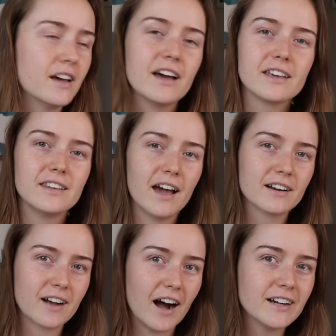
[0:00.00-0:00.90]
Yet,
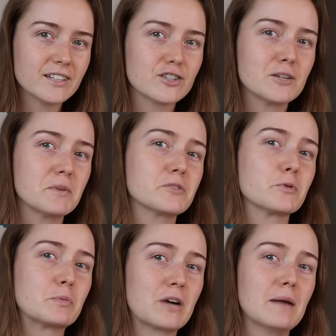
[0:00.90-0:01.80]
Kangen distributors will
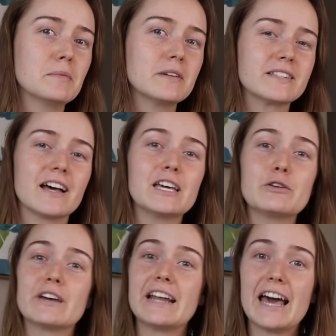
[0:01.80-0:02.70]
probably tell you
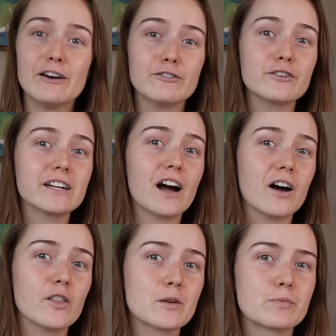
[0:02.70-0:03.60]
that every
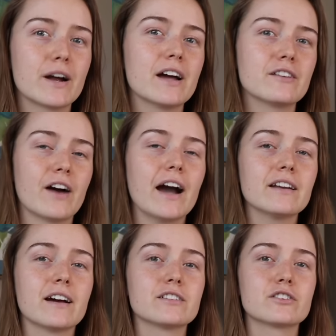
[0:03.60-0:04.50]
other brand of
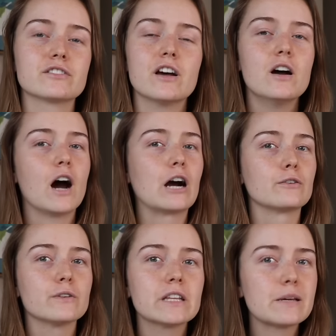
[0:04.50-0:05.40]
ionizers are
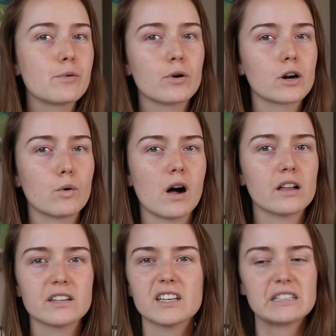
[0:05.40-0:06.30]
really poor
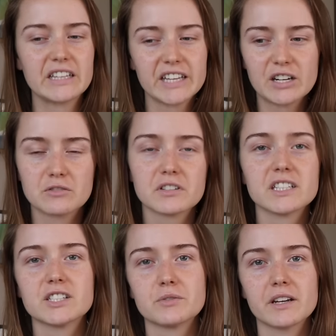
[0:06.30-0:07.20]
quality and they don't really
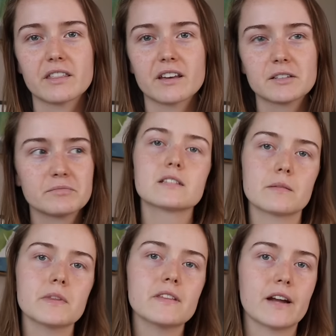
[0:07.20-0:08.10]
do anything.
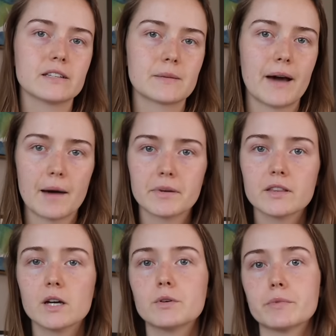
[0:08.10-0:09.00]
Something that ends up happening
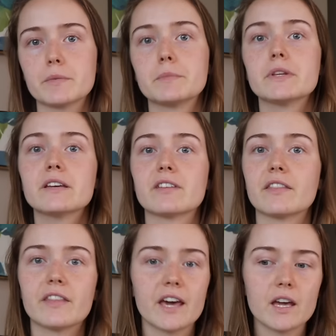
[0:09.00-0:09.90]
though when people believe
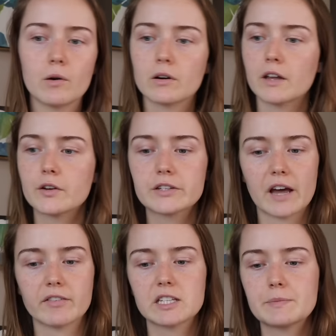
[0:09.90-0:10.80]
that they or others
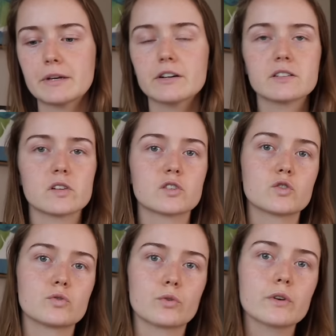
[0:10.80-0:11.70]
have experienced
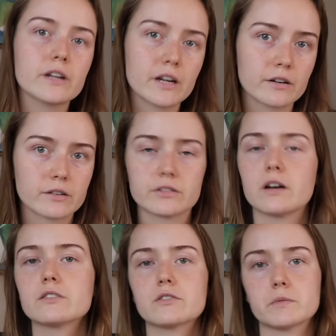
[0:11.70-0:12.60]
extraordinary
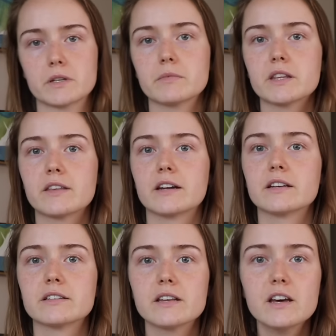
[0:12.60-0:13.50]
results from something that
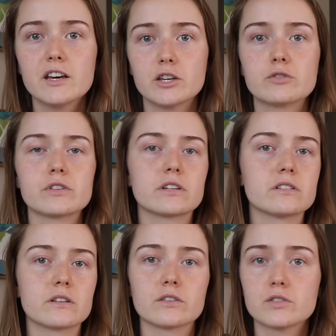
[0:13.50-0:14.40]
is usually
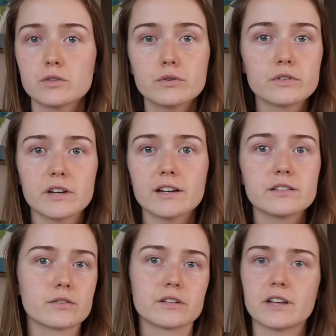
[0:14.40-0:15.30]
considered pseudoscience
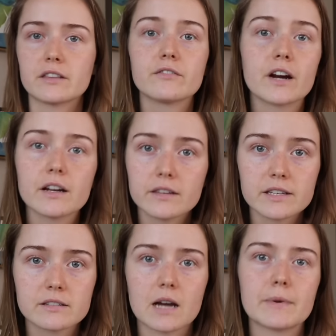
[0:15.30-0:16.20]
or is at the very
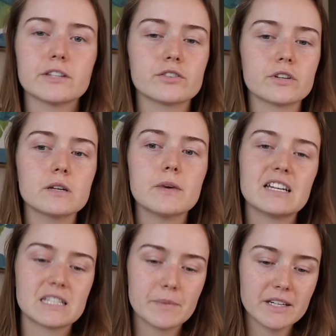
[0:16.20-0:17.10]
least not mainstream
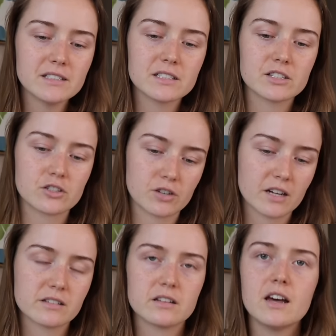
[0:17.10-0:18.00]
is they begin to
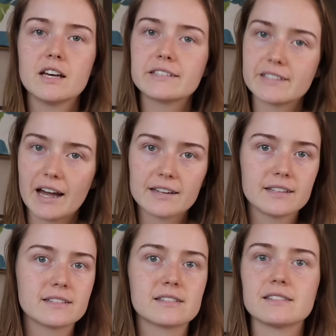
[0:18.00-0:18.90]
distrust
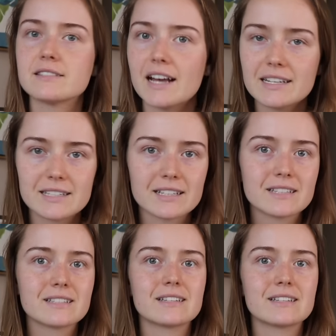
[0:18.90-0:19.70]
science and scientists